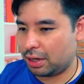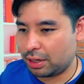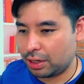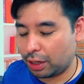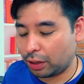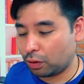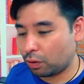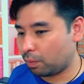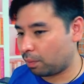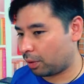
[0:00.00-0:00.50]

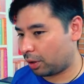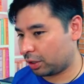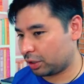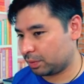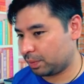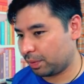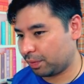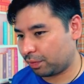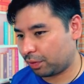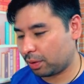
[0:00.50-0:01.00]
yellow
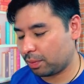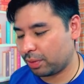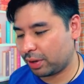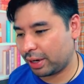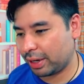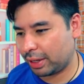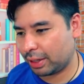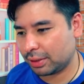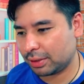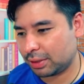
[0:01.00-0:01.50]
part before, but
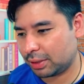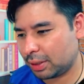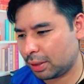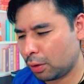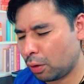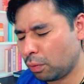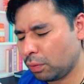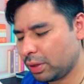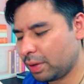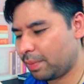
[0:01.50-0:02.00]
I can see
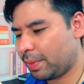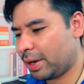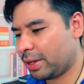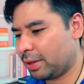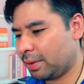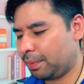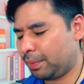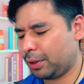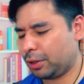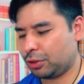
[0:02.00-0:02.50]
only by
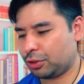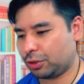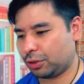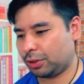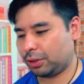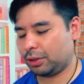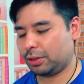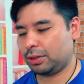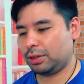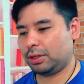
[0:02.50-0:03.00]
the
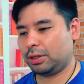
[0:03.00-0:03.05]
picture.